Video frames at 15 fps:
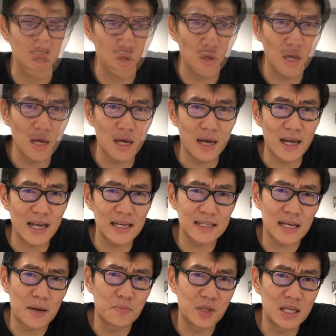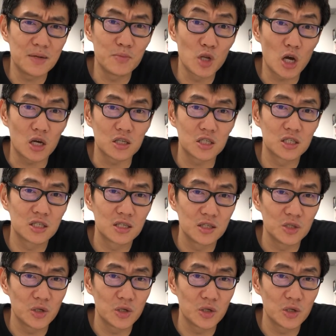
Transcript: So yeah, I guess I'm team notch.